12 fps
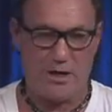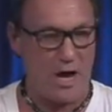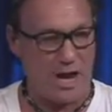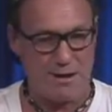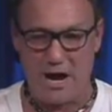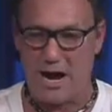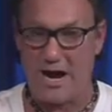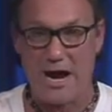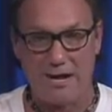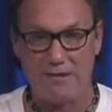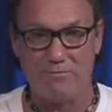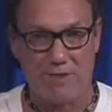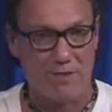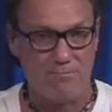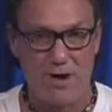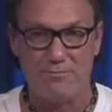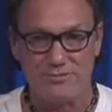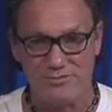I
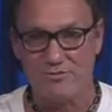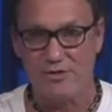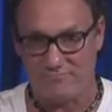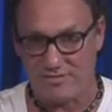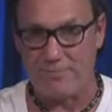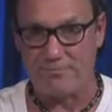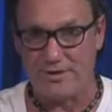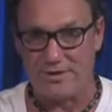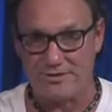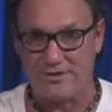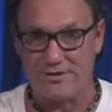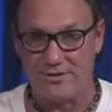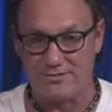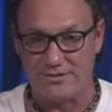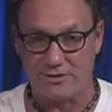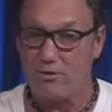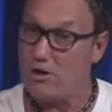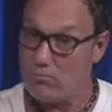promise you, if I'm elected in this
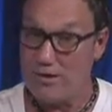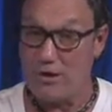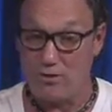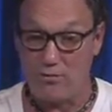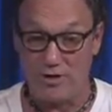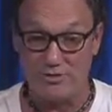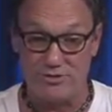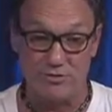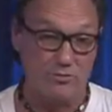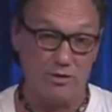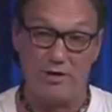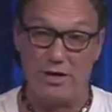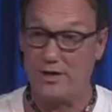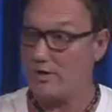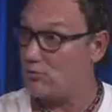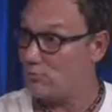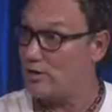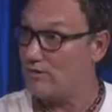thing, we are going to
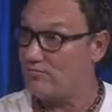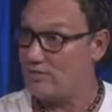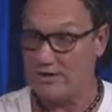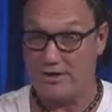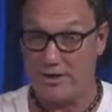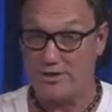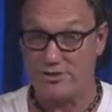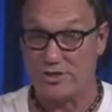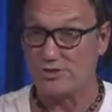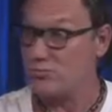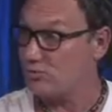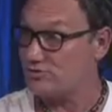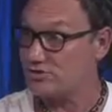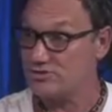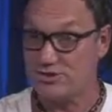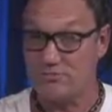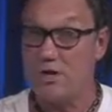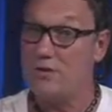get rid of the injection well system.